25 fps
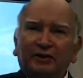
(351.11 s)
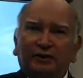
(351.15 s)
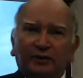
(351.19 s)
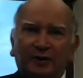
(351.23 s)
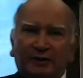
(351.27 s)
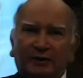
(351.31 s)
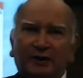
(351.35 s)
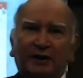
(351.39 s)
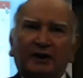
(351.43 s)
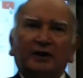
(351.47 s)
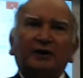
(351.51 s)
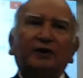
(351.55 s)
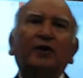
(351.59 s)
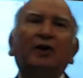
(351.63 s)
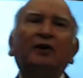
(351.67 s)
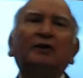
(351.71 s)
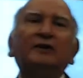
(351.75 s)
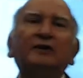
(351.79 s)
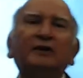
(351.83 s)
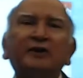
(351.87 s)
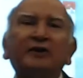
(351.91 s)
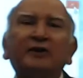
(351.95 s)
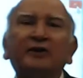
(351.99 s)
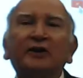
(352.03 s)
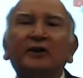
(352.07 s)
So
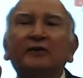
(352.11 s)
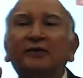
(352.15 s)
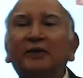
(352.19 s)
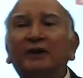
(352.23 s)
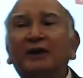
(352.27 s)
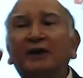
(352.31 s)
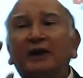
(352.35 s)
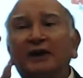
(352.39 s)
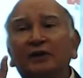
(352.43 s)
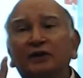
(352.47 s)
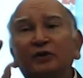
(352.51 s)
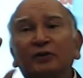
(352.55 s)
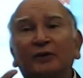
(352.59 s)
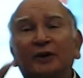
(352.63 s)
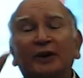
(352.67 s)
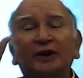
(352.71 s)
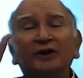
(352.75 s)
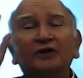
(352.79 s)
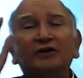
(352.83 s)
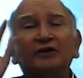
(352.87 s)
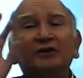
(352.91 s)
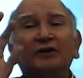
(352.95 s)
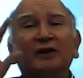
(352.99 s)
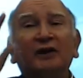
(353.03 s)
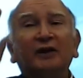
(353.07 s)
technology-driven
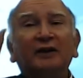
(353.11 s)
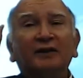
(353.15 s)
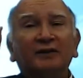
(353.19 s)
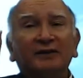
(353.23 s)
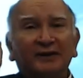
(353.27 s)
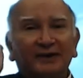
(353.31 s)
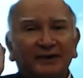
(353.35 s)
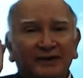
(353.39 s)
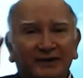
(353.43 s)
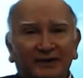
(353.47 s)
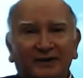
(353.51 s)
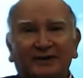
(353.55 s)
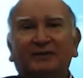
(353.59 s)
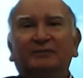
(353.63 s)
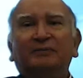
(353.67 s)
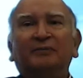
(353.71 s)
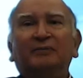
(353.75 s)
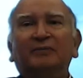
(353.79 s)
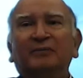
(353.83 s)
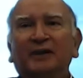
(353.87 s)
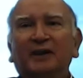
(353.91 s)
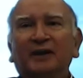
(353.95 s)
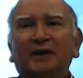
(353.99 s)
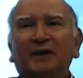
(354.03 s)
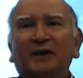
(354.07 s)
educational system
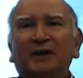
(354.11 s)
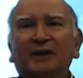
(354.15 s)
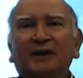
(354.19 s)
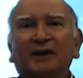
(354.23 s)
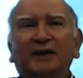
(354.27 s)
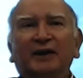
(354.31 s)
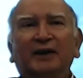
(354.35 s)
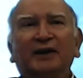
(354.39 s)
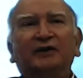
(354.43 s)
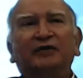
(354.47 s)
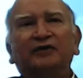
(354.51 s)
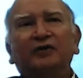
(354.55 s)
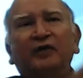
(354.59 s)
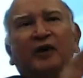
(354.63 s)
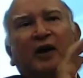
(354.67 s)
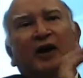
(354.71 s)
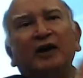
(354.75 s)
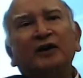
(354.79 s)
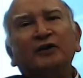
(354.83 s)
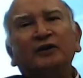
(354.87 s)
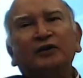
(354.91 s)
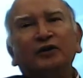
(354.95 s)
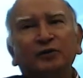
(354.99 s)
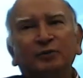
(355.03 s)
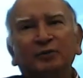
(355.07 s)
is far
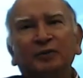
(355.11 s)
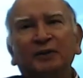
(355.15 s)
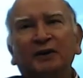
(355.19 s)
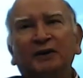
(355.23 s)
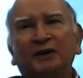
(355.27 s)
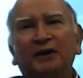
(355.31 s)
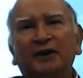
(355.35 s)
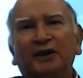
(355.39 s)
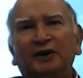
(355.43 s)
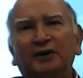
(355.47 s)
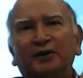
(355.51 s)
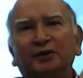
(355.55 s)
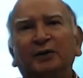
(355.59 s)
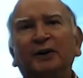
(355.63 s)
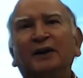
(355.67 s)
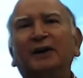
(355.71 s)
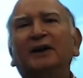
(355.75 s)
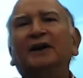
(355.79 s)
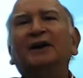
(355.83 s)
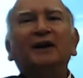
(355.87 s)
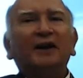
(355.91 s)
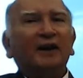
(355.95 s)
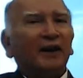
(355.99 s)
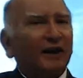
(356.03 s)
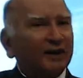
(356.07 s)
superior to
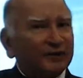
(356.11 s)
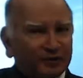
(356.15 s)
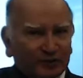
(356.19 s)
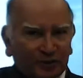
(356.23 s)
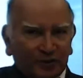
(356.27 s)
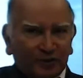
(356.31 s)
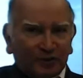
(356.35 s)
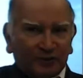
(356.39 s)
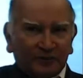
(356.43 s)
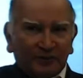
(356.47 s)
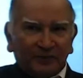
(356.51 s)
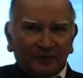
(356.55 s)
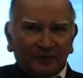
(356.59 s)
any classroom.